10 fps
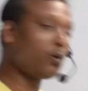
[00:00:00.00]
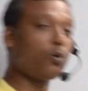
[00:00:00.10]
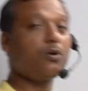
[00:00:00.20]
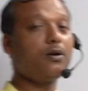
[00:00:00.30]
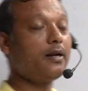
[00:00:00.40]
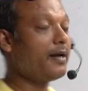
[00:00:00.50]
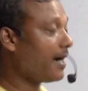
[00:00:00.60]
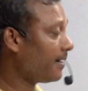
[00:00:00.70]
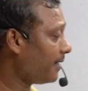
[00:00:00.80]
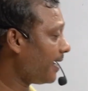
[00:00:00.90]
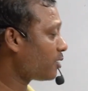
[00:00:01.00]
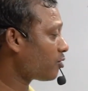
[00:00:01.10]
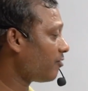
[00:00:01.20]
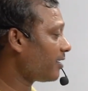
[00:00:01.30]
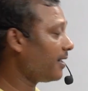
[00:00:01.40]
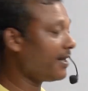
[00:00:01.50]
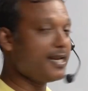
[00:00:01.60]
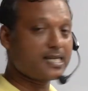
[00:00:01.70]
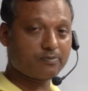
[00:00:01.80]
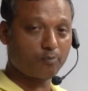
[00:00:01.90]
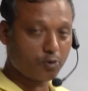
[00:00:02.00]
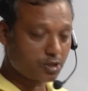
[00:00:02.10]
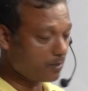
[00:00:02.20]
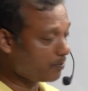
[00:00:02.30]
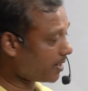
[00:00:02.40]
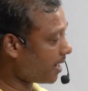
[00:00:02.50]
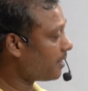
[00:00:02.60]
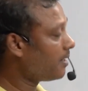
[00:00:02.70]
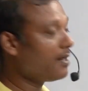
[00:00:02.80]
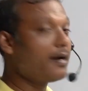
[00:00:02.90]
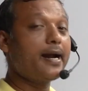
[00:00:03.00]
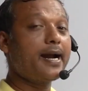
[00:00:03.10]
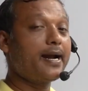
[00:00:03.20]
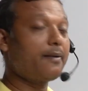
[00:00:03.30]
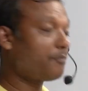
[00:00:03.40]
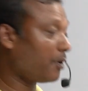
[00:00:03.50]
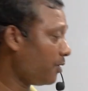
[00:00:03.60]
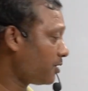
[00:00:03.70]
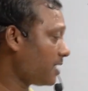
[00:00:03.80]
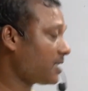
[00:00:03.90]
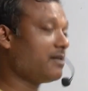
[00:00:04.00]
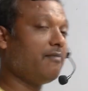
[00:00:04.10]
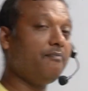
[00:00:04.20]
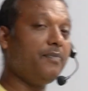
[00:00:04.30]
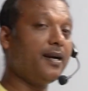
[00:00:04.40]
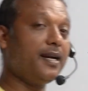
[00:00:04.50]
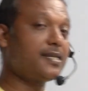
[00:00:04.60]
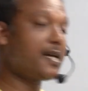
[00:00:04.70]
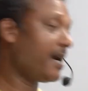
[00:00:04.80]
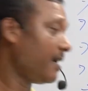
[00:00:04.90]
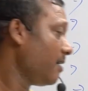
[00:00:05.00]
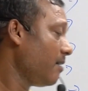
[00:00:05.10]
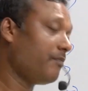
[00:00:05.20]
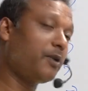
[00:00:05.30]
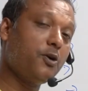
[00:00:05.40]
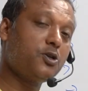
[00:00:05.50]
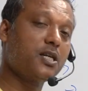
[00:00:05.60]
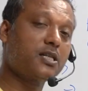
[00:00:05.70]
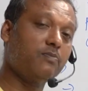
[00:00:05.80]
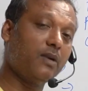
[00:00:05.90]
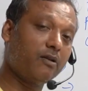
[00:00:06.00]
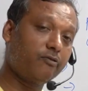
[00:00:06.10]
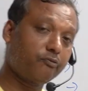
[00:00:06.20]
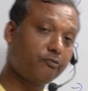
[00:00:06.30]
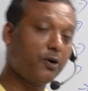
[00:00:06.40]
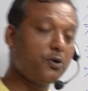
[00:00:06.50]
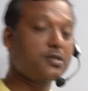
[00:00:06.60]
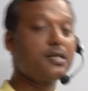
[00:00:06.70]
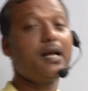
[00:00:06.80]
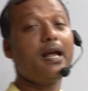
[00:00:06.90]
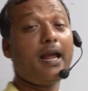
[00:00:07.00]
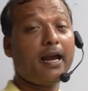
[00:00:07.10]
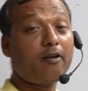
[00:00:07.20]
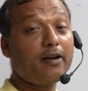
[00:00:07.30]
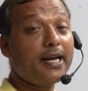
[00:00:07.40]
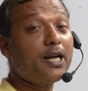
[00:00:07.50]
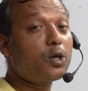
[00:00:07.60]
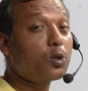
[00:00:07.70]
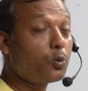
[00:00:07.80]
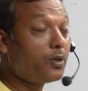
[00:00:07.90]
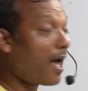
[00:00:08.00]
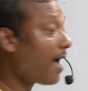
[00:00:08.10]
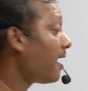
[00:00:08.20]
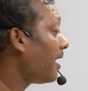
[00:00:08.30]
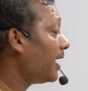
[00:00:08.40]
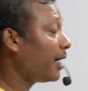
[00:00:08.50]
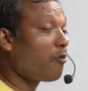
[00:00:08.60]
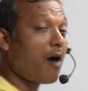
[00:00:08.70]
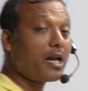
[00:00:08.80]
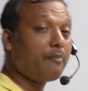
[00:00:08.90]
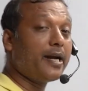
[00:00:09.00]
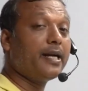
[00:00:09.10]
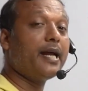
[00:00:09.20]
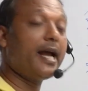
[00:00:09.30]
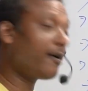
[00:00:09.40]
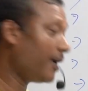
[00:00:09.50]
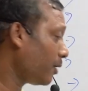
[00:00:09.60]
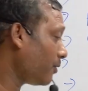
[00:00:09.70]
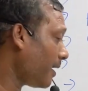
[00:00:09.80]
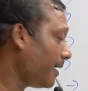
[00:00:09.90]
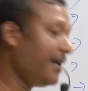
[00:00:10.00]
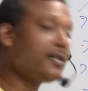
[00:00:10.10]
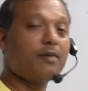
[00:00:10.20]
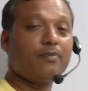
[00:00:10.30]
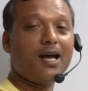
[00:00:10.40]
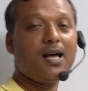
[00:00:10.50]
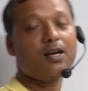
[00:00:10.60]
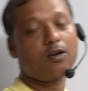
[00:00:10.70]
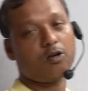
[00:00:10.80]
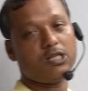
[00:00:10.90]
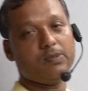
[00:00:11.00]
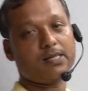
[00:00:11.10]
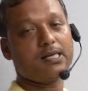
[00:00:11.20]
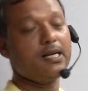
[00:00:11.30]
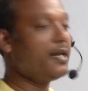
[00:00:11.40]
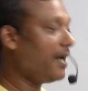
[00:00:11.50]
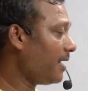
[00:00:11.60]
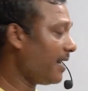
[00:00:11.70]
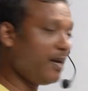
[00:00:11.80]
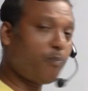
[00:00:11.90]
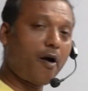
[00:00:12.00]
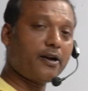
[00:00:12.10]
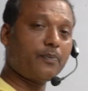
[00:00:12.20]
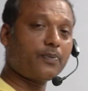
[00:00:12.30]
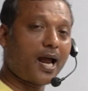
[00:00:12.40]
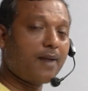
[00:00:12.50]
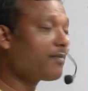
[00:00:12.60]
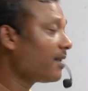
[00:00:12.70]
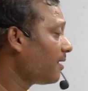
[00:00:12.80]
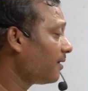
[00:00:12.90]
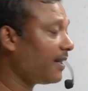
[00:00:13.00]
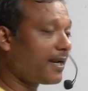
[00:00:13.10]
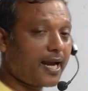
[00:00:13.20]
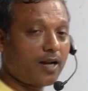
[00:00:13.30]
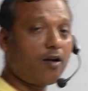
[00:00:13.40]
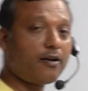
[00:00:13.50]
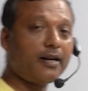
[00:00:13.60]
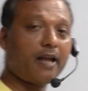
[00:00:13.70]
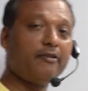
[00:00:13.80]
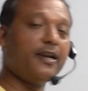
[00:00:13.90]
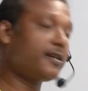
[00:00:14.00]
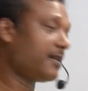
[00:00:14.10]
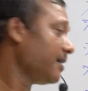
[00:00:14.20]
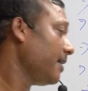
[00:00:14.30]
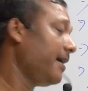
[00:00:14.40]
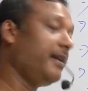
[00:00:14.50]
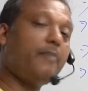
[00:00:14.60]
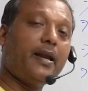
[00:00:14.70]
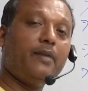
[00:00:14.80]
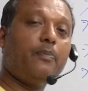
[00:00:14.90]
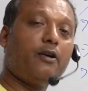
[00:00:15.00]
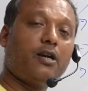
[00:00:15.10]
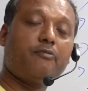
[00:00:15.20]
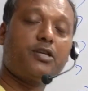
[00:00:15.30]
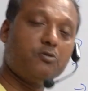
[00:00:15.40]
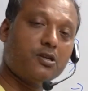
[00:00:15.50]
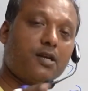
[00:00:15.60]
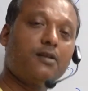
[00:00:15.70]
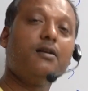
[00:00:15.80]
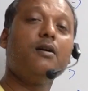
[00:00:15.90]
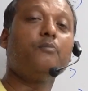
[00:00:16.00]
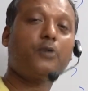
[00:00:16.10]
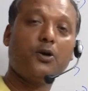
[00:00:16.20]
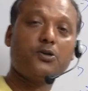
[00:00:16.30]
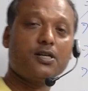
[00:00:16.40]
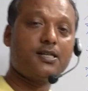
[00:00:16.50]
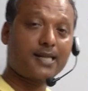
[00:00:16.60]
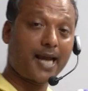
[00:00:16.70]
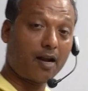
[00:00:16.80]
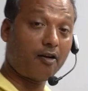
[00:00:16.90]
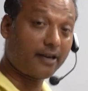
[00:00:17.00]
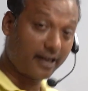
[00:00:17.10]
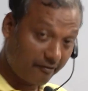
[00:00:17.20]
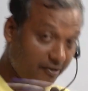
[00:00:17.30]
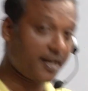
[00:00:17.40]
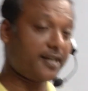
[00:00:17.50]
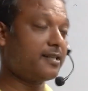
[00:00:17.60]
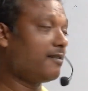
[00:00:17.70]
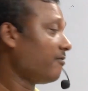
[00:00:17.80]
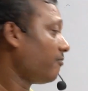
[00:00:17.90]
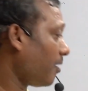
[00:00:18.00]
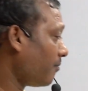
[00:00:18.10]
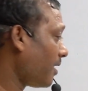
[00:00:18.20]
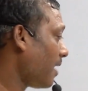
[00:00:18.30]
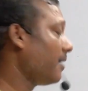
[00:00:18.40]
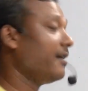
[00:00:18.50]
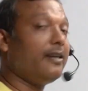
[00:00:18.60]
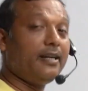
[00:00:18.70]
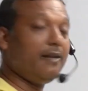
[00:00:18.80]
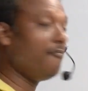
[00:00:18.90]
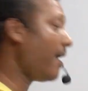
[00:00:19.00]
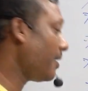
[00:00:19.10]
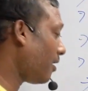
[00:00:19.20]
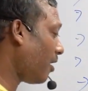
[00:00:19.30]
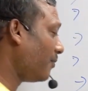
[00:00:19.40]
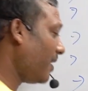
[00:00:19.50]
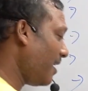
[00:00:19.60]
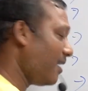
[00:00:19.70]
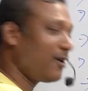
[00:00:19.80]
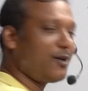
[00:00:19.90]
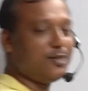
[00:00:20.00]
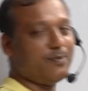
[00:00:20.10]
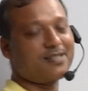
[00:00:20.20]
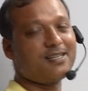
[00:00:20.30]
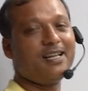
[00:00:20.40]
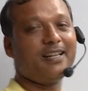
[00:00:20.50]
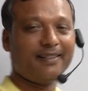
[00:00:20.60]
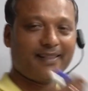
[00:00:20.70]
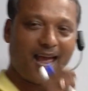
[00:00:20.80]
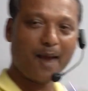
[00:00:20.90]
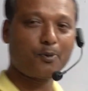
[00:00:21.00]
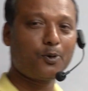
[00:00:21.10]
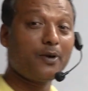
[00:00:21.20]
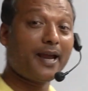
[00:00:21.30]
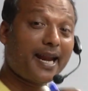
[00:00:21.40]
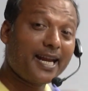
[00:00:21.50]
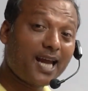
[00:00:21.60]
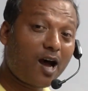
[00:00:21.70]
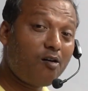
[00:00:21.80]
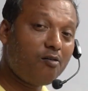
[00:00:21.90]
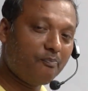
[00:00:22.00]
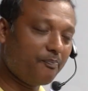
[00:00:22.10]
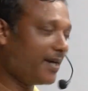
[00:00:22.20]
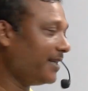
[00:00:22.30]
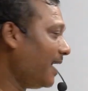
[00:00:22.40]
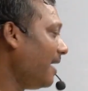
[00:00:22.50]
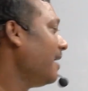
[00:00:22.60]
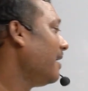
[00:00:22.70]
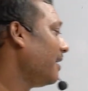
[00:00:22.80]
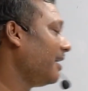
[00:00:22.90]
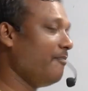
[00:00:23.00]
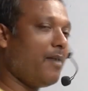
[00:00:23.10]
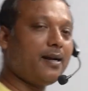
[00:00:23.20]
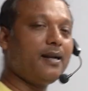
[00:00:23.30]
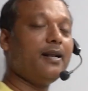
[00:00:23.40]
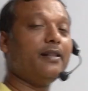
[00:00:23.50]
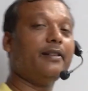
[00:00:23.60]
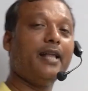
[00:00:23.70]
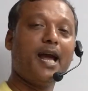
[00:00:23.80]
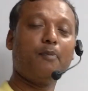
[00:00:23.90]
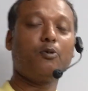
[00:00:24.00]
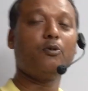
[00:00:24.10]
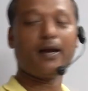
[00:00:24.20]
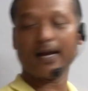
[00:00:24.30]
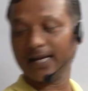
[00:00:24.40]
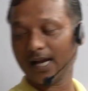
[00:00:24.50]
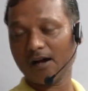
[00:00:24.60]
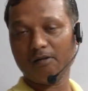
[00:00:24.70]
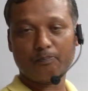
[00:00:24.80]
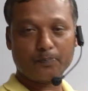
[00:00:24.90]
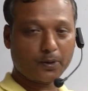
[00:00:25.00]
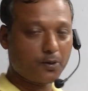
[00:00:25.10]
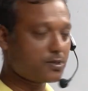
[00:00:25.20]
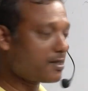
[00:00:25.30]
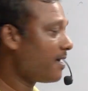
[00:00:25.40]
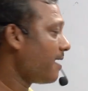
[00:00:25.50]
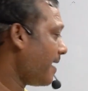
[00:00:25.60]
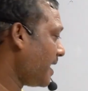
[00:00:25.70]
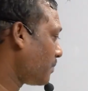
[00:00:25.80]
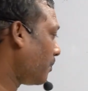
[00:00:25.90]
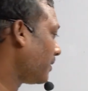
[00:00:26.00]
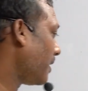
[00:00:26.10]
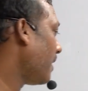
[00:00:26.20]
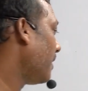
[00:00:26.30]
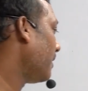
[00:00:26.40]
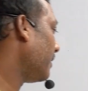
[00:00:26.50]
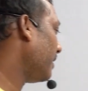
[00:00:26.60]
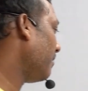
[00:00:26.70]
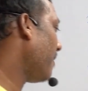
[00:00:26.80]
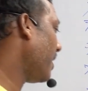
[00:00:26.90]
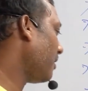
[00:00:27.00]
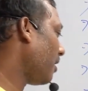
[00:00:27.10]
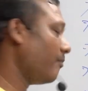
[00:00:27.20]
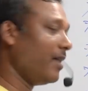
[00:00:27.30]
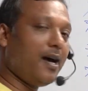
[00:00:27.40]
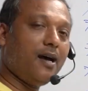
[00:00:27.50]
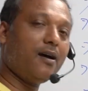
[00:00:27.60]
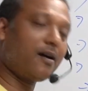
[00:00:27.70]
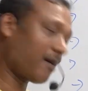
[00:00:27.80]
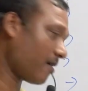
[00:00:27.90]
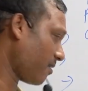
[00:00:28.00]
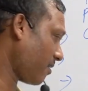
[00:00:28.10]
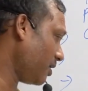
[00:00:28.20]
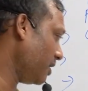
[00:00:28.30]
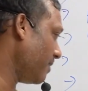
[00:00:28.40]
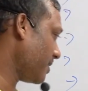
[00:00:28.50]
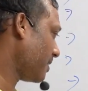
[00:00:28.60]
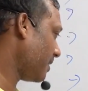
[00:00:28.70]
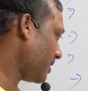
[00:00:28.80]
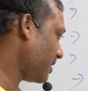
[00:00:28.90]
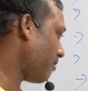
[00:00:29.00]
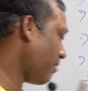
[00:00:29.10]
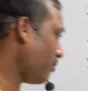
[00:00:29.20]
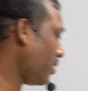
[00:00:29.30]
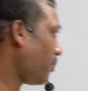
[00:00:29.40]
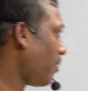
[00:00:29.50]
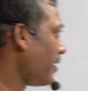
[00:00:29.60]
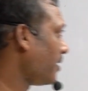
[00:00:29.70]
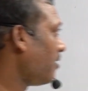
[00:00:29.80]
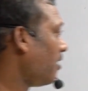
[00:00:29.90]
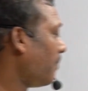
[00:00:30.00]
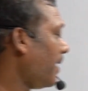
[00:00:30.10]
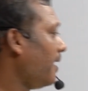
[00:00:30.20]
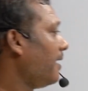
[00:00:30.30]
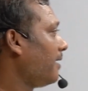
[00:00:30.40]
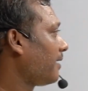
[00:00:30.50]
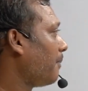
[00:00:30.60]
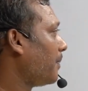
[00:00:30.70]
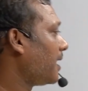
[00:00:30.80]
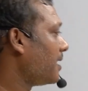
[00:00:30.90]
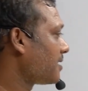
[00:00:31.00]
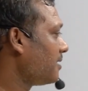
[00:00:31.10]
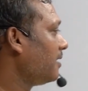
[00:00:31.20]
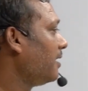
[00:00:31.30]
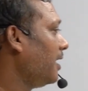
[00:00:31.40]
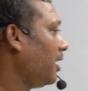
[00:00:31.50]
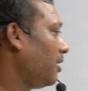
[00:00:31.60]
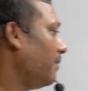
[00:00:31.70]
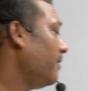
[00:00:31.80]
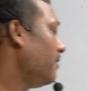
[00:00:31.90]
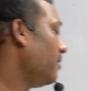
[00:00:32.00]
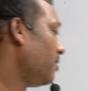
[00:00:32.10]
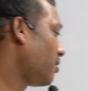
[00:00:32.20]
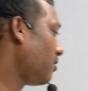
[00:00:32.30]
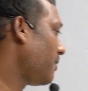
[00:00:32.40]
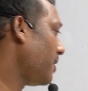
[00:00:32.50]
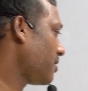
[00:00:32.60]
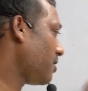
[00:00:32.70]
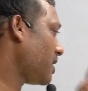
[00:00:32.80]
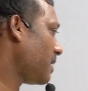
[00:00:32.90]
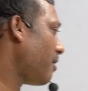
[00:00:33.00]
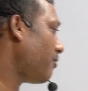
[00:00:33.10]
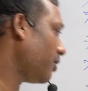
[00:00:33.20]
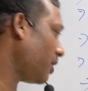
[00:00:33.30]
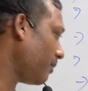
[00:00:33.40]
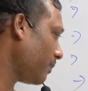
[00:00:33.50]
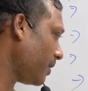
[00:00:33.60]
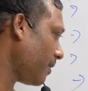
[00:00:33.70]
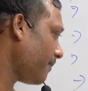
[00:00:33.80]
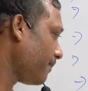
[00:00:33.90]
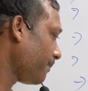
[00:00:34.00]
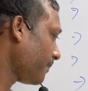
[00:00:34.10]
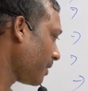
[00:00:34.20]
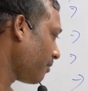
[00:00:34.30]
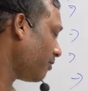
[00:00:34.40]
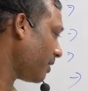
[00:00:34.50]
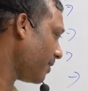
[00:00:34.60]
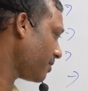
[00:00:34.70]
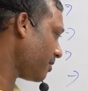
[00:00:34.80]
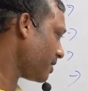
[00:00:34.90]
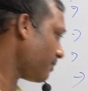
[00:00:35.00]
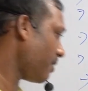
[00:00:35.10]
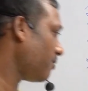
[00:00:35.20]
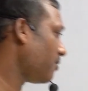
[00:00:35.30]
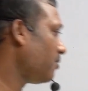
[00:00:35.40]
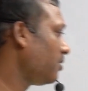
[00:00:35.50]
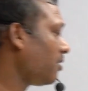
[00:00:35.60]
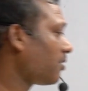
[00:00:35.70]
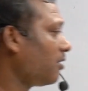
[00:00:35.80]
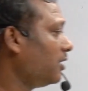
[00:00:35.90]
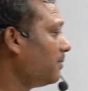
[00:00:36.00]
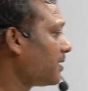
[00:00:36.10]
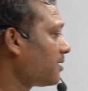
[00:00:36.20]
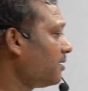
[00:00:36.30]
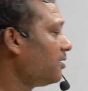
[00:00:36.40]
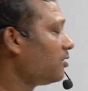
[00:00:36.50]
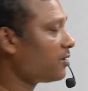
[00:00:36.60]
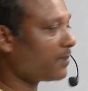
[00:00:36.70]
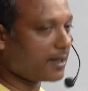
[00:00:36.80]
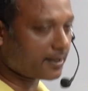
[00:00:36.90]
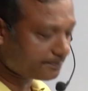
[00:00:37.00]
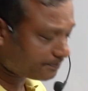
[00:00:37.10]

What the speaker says: role, and their sovereignty is most important, and producers will decide, producers will produce according to the requirement, according to the needs of the consumers. In any point of time, they cannot deviate. In any point of situation, producers cannot deviate from the demand of the consumers. They have to anyhow meet the demand. They have to anyhow produce as per the demand of the consumers. This is the one more point of a capitalist economy. So we have discussed about economic freedom. We have discussed about your consumer sovereignty.